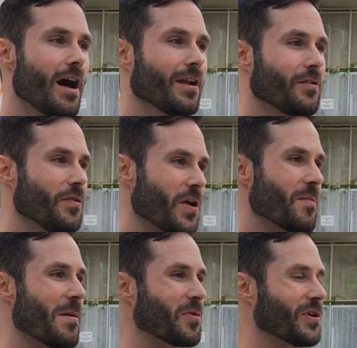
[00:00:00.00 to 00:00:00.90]
on their
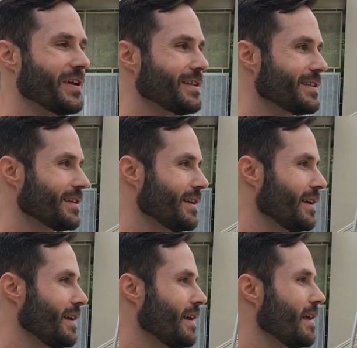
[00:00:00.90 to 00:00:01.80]
memories
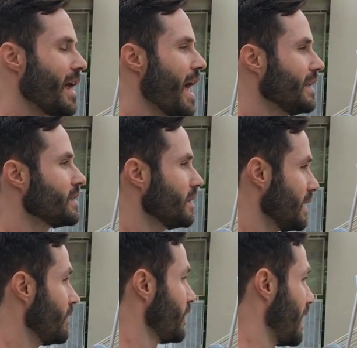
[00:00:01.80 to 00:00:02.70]
and to
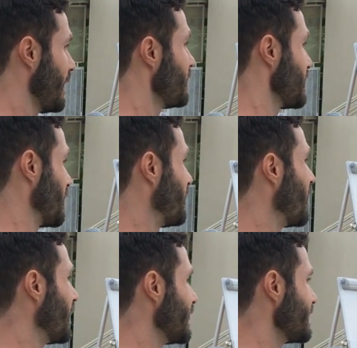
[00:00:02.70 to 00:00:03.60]
live life to the
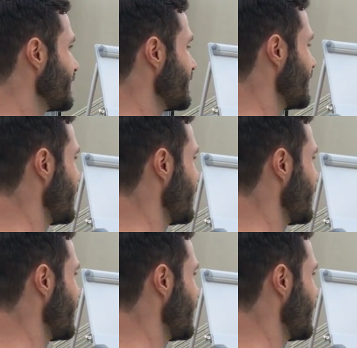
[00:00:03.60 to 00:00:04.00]
fullest.